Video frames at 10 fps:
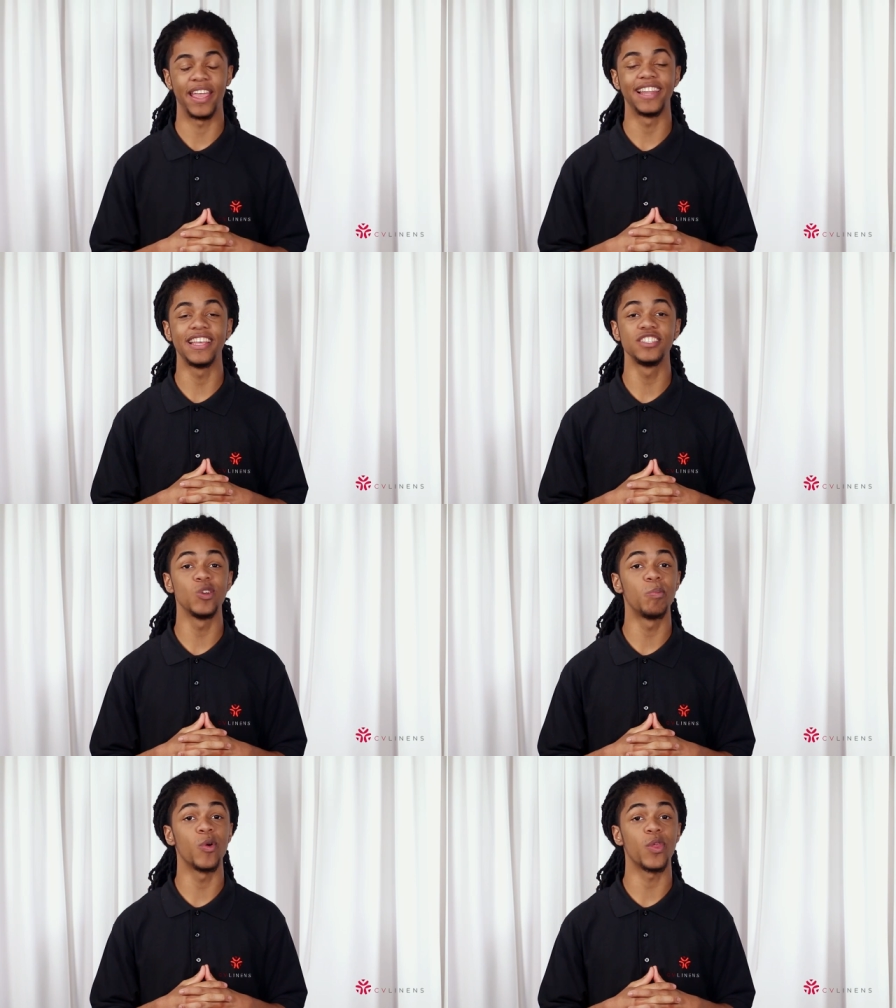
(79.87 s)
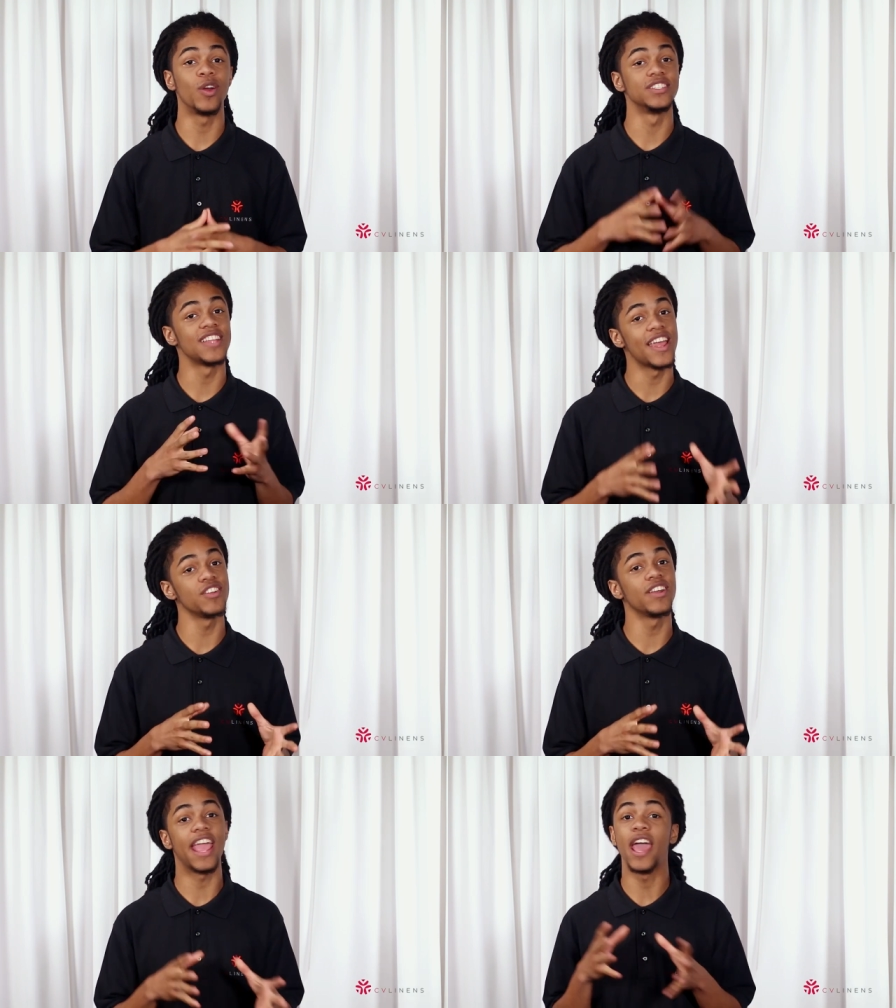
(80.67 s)
A link to both our
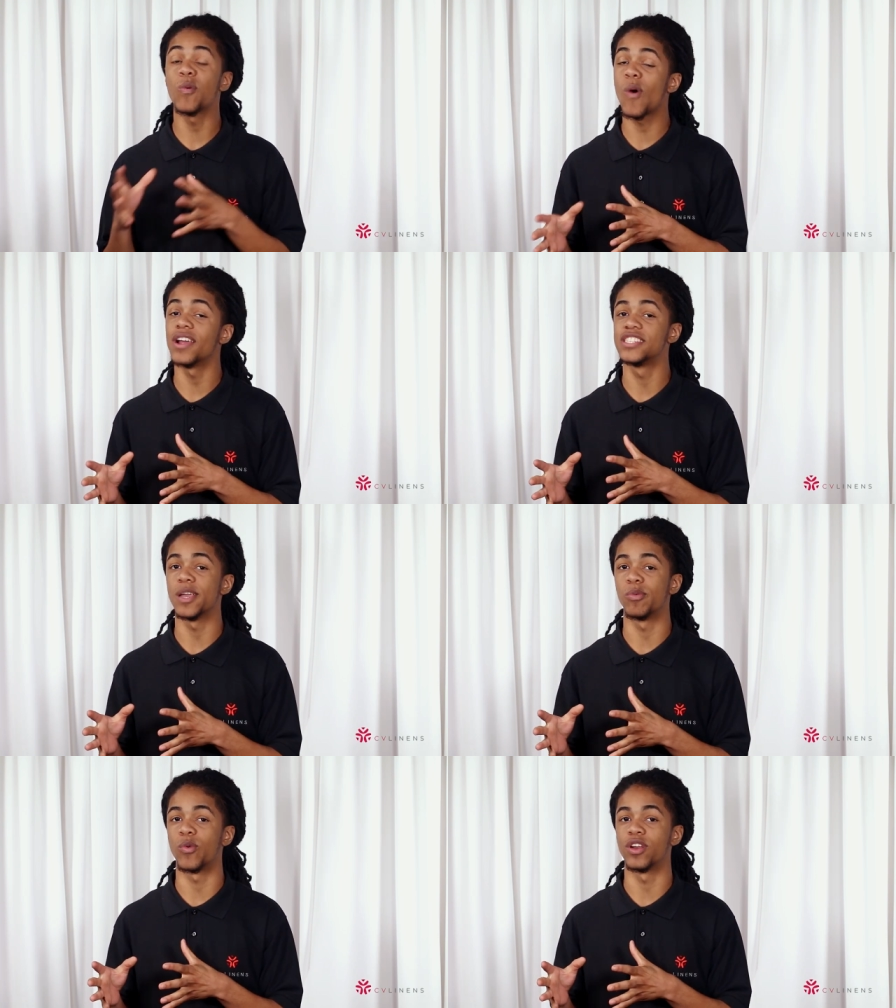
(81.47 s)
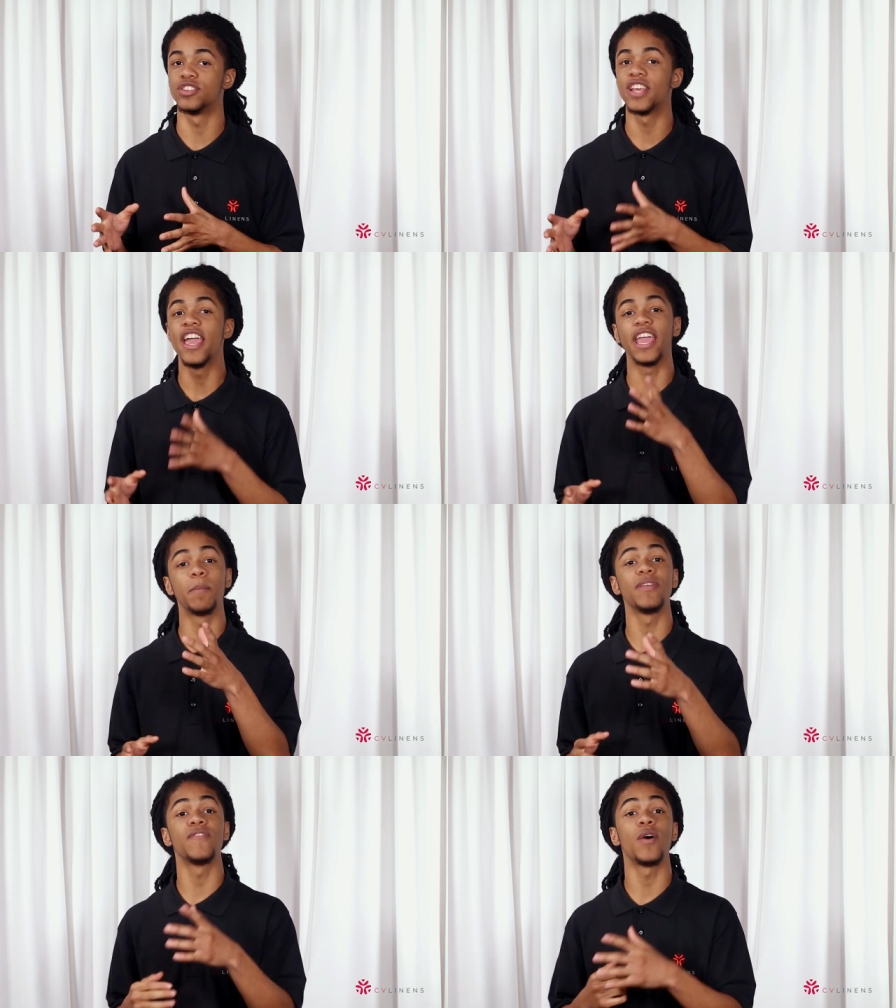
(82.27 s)
standard and wide table runners
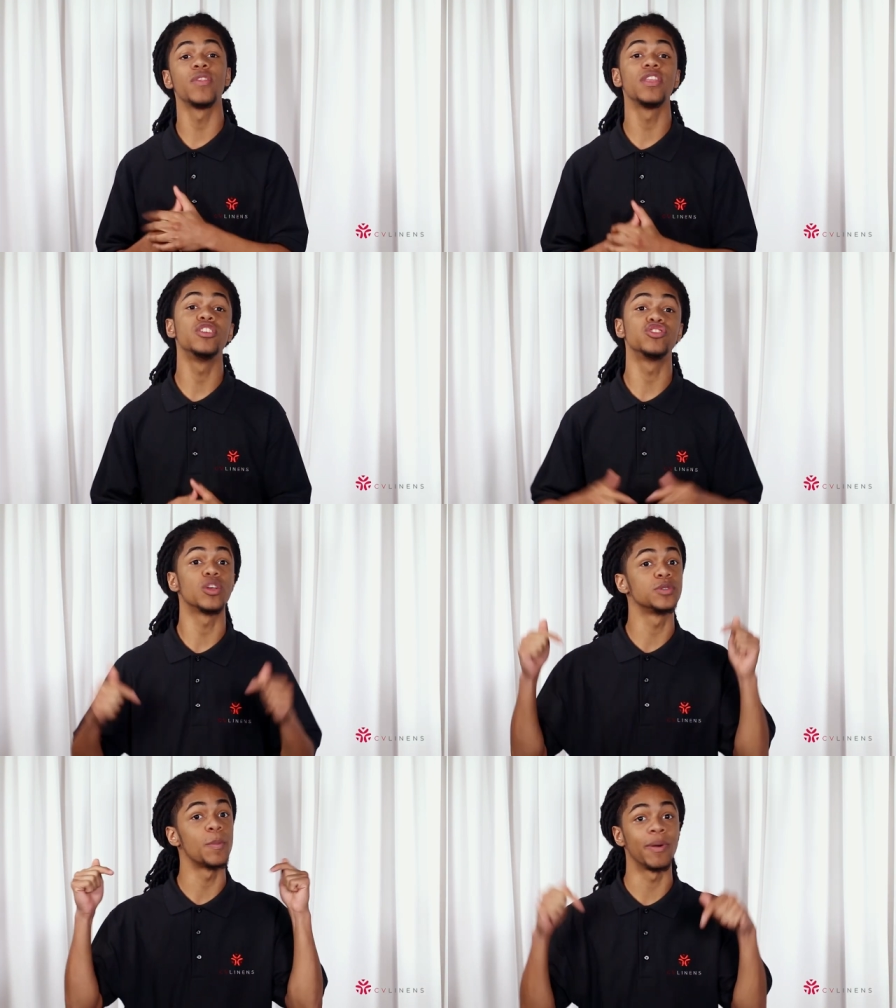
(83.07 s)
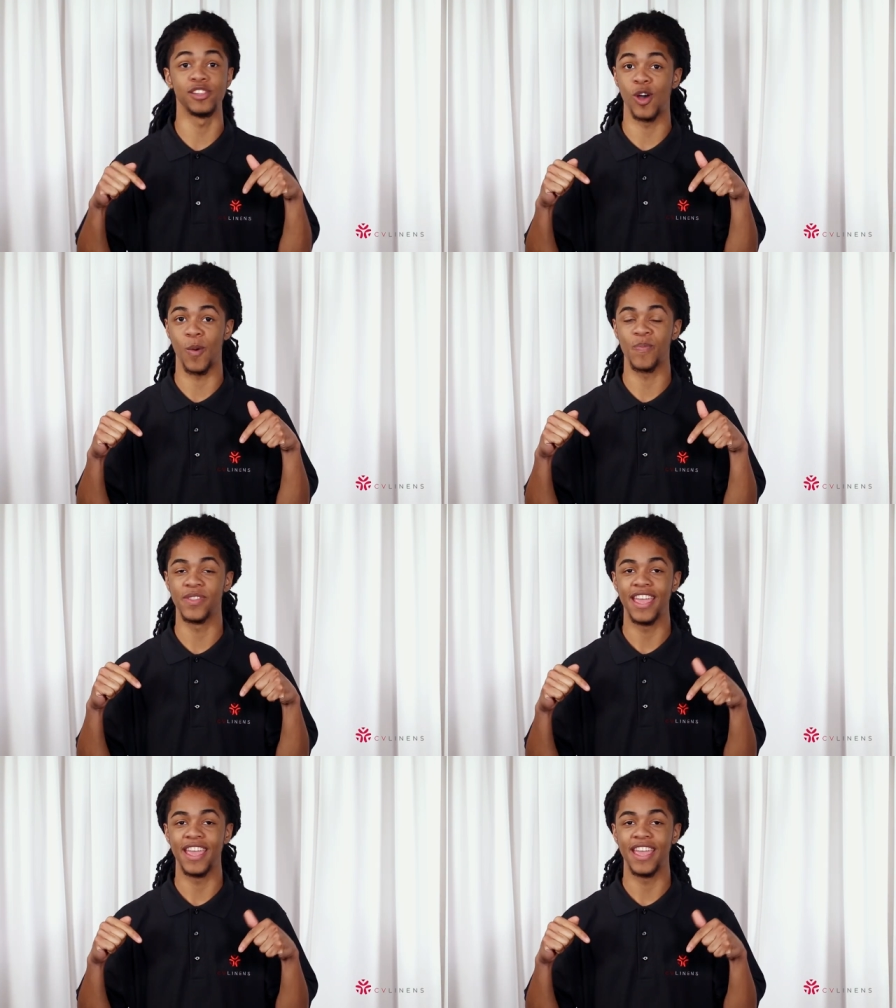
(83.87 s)
can be found in the description below.